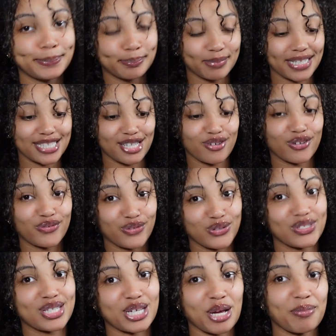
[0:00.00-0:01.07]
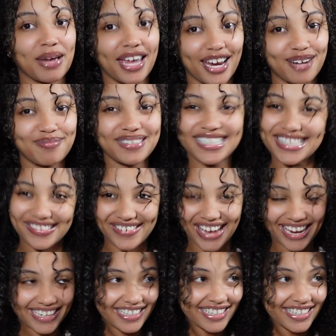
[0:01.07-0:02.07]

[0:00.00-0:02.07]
because I refuse to cut my hair, but it's okay.